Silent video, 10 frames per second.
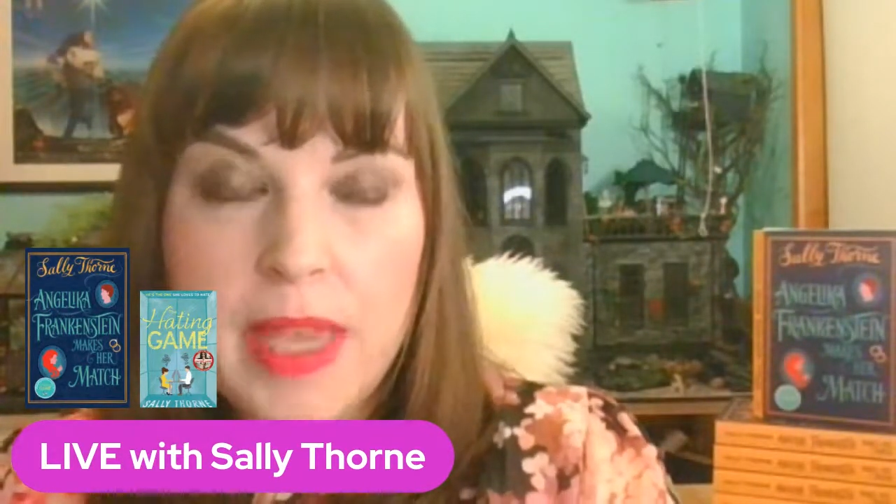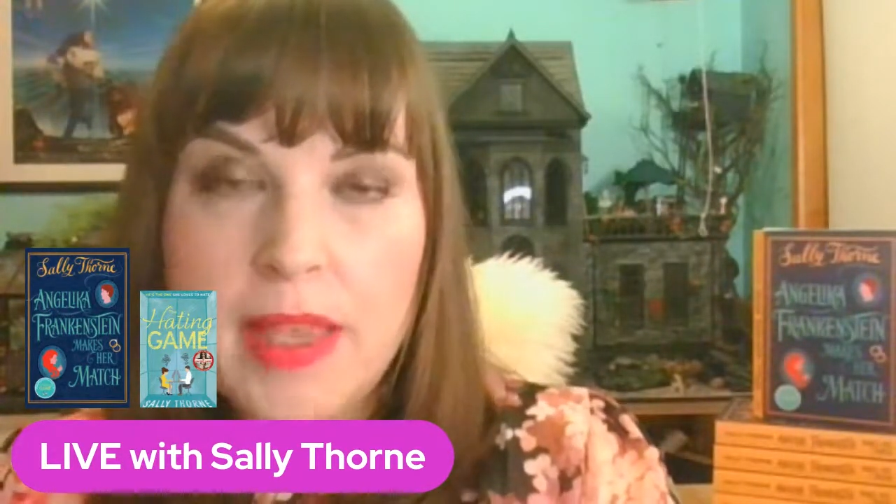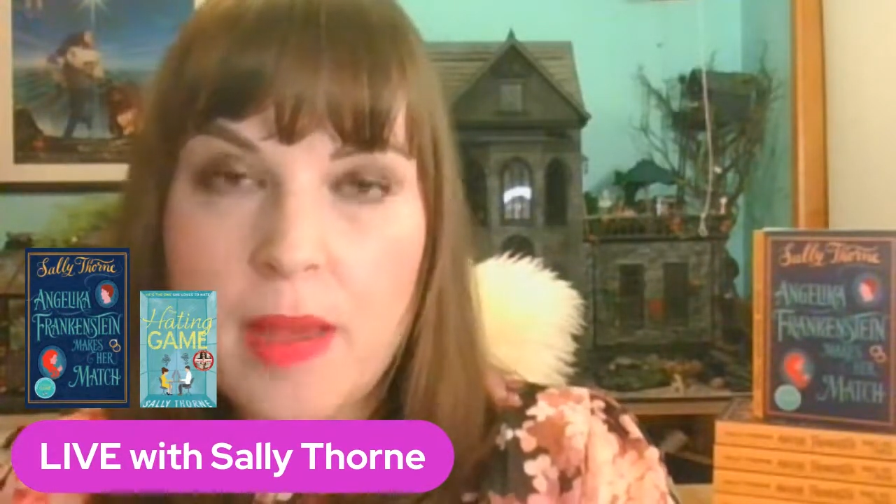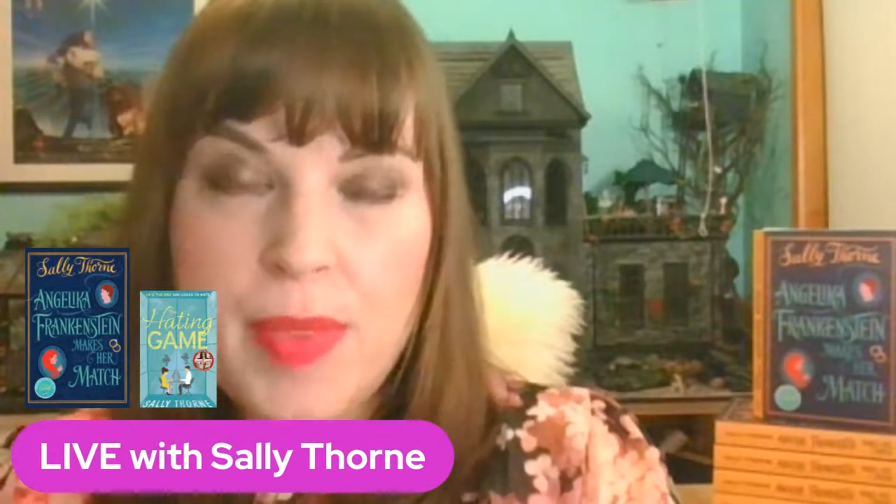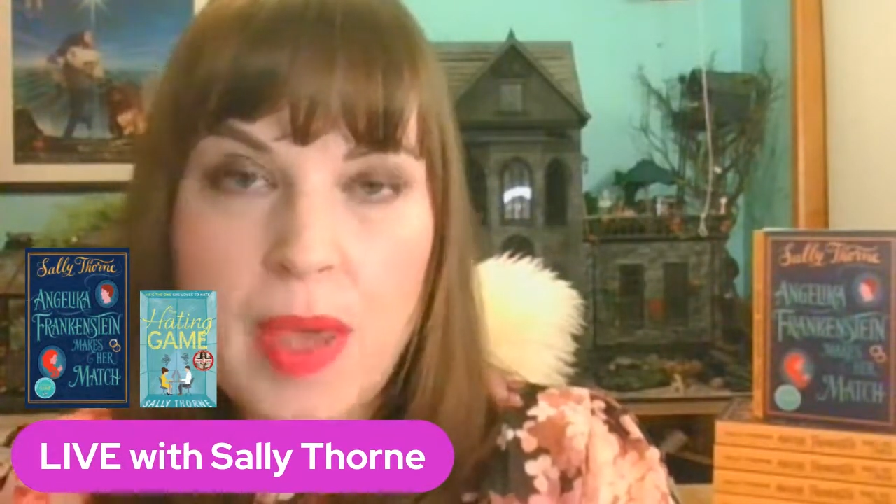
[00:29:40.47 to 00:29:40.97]

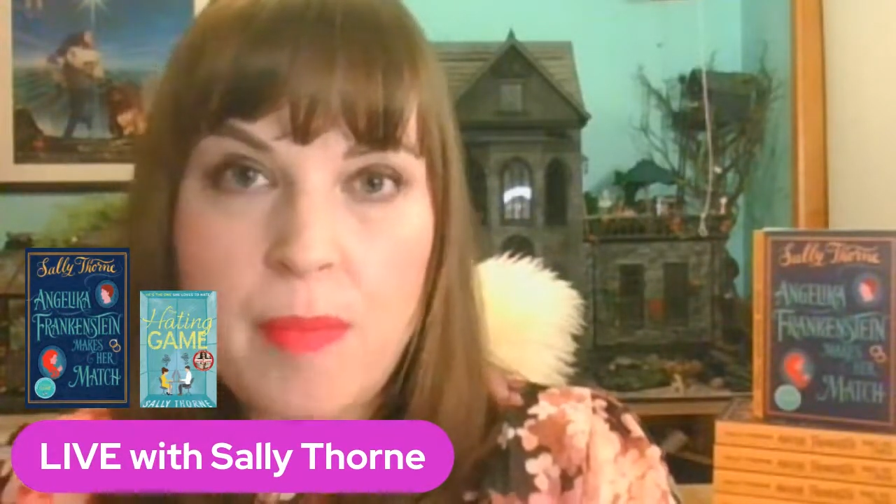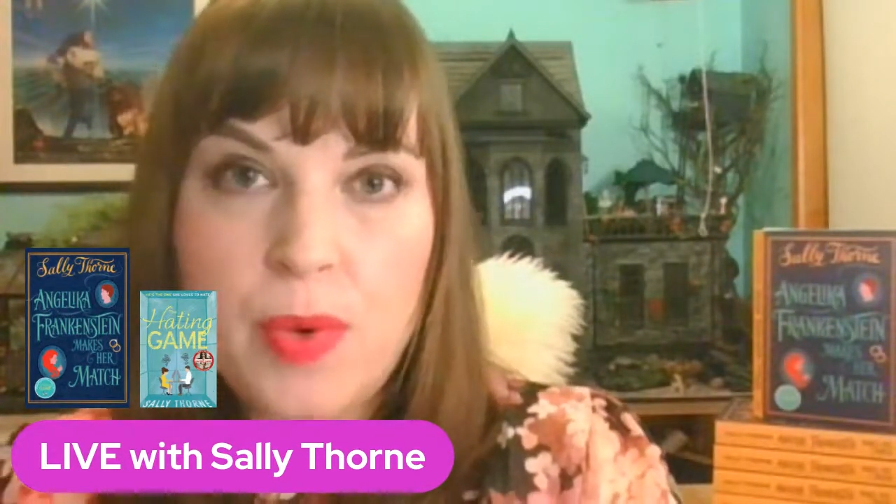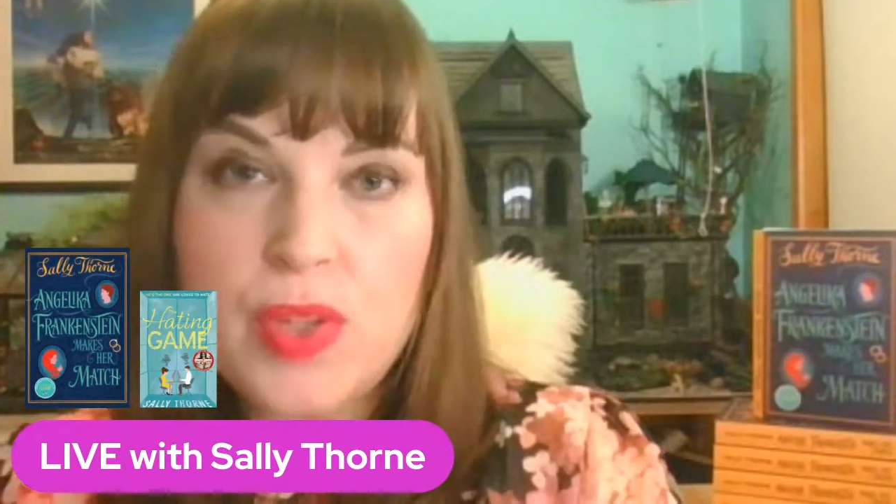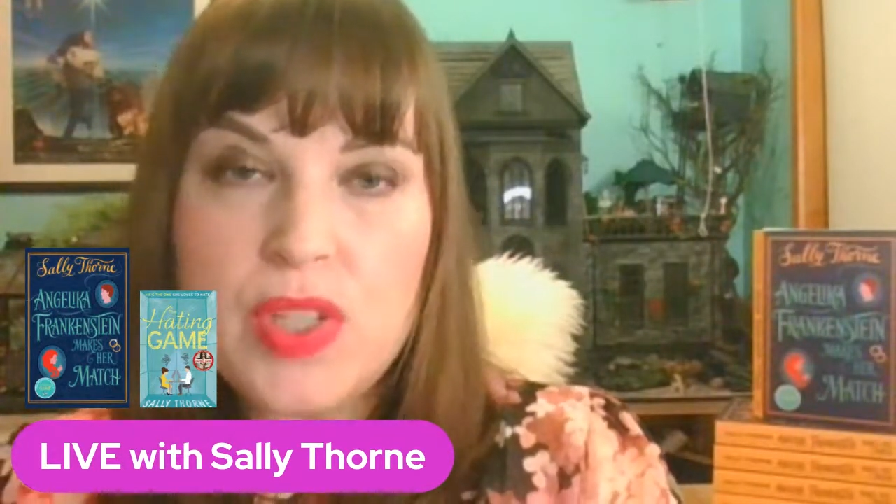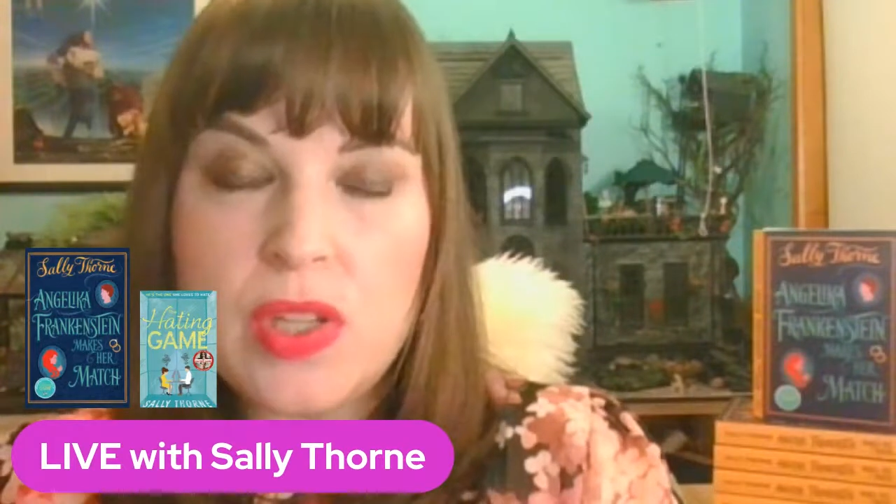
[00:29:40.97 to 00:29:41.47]
picking up
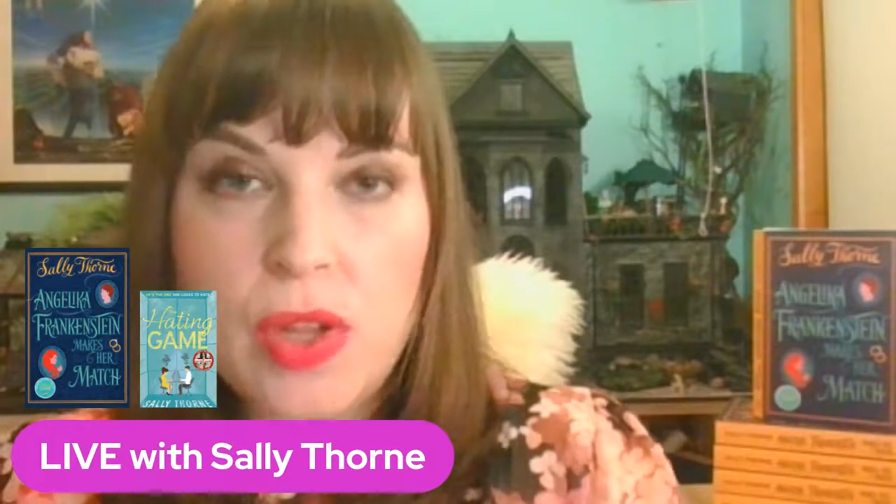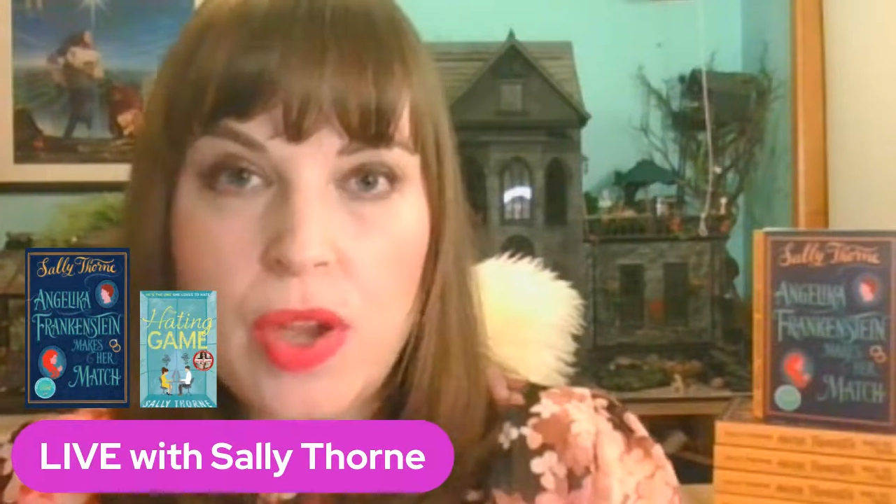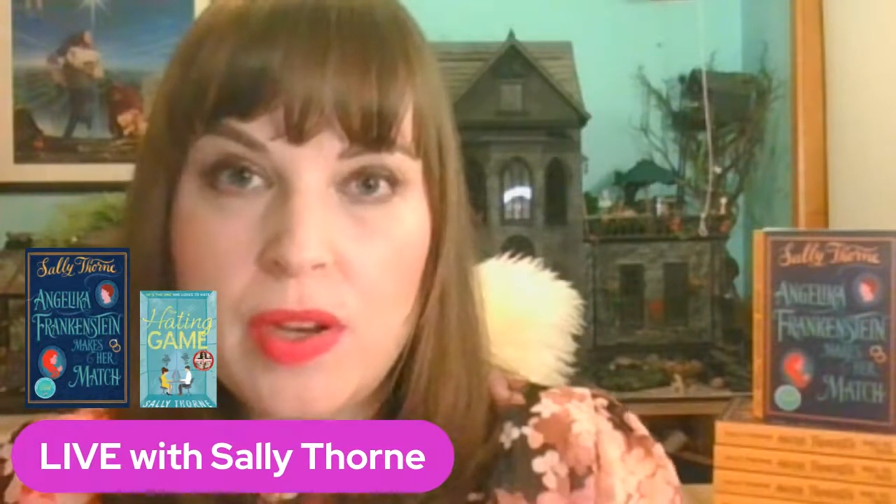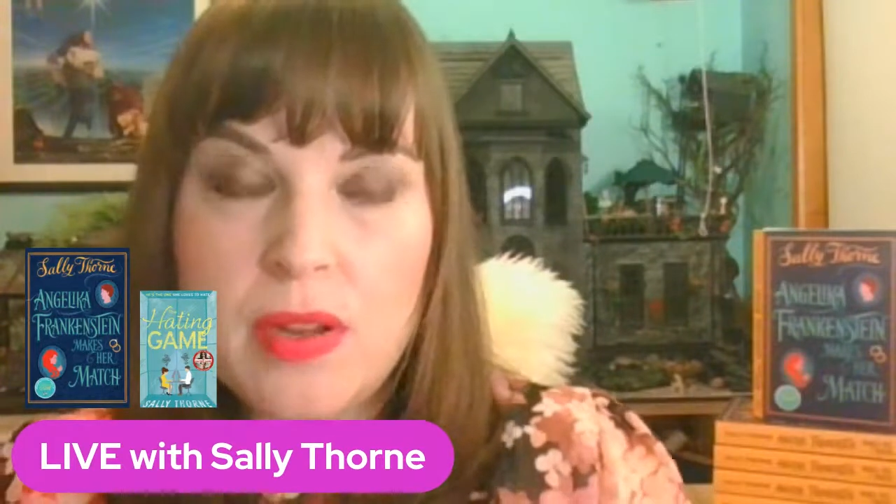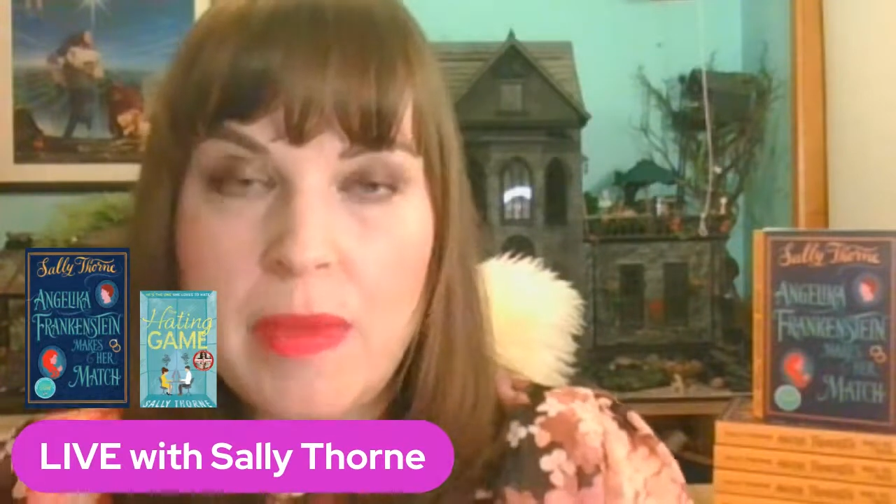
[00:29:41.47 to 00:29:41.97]
that book to
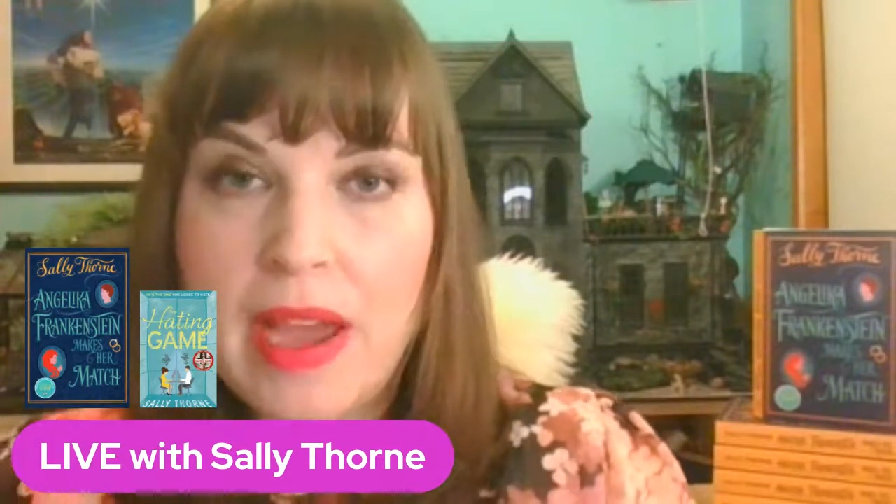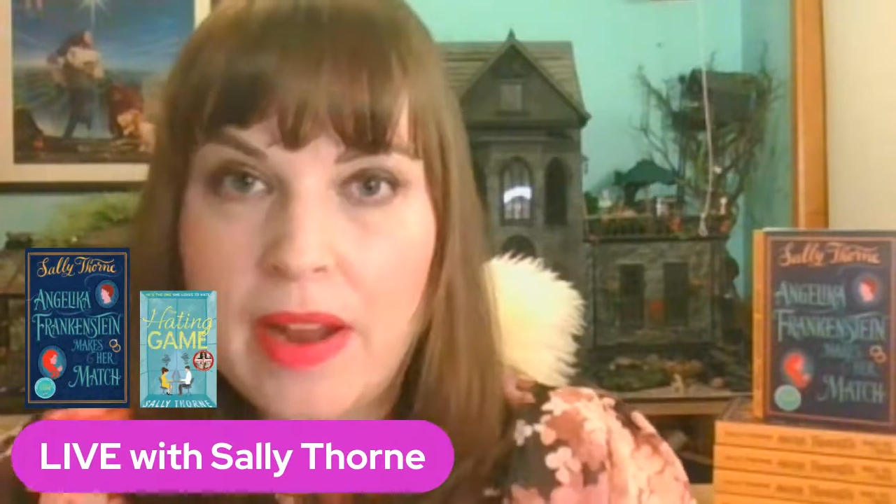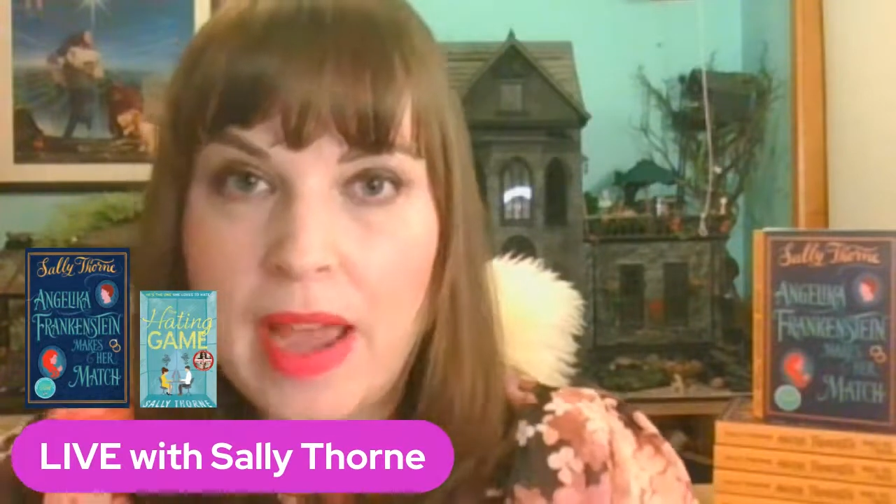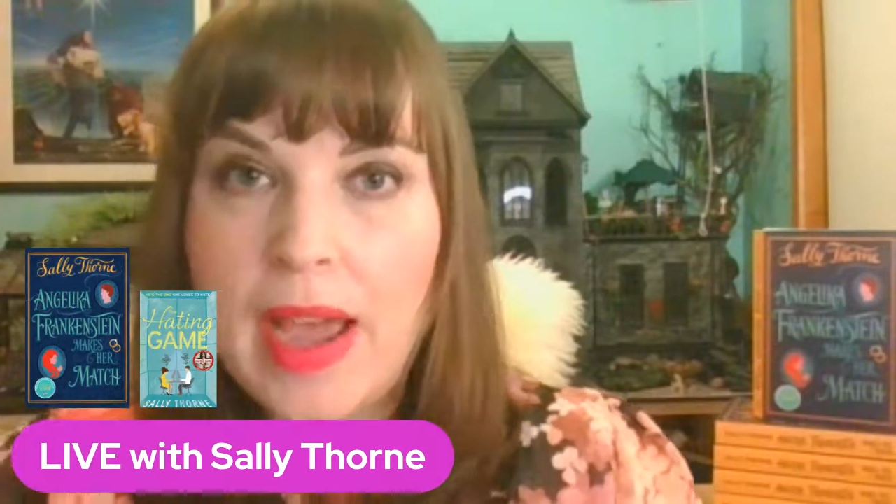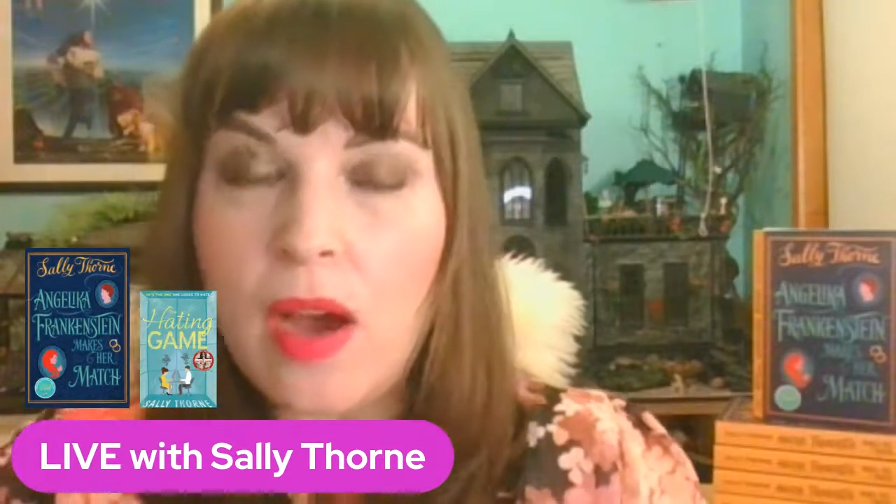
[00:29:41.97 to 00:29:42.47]
learn
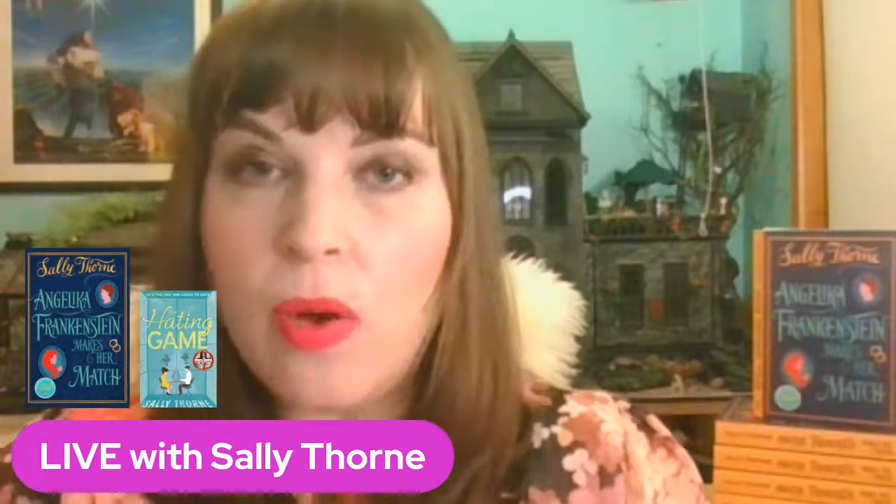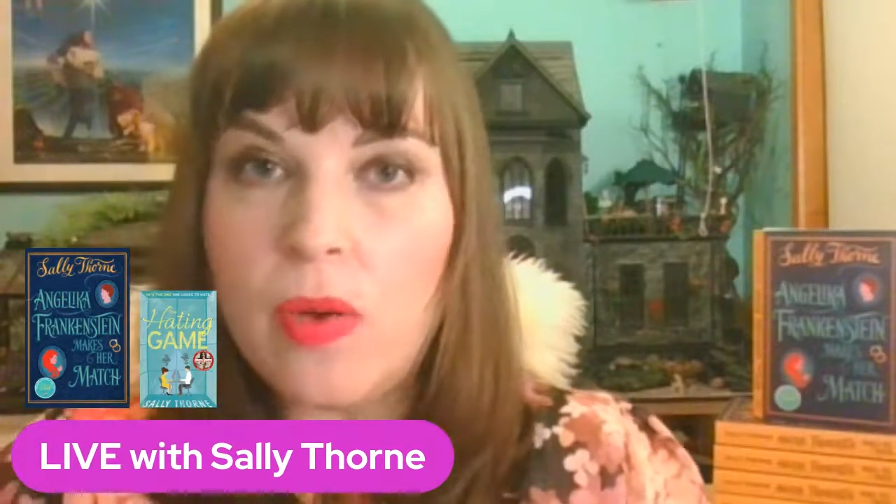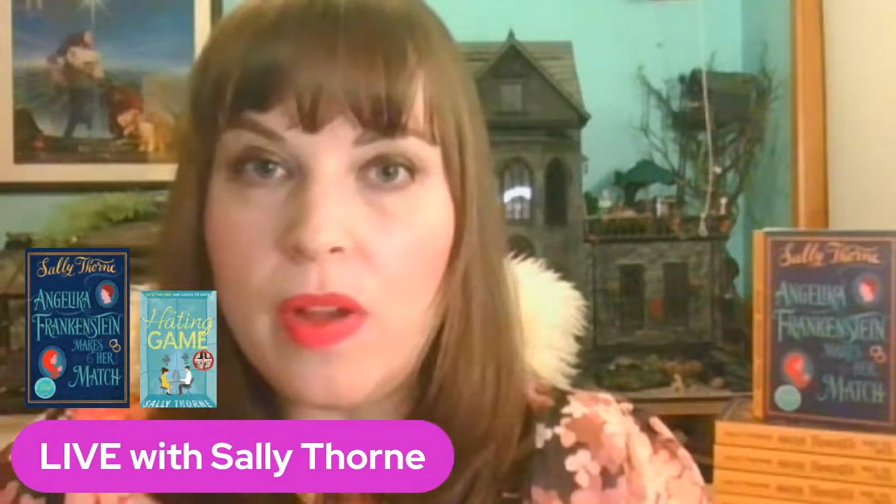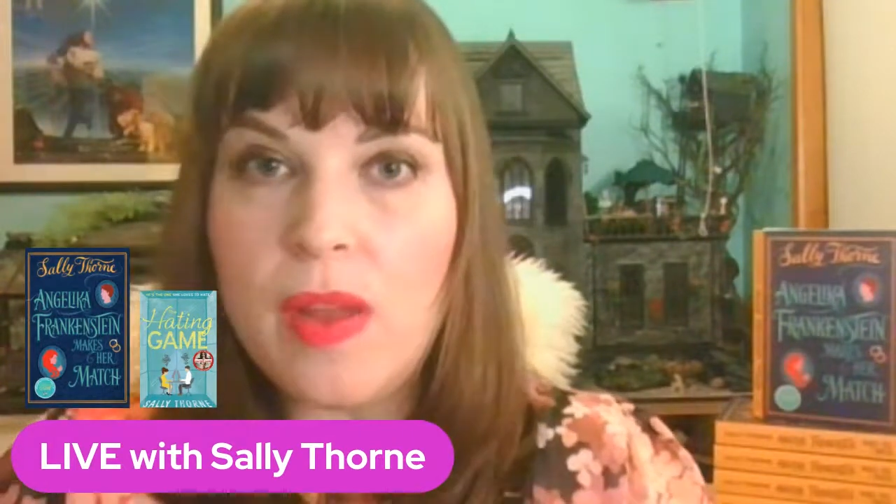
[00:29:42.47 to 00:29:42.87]
about how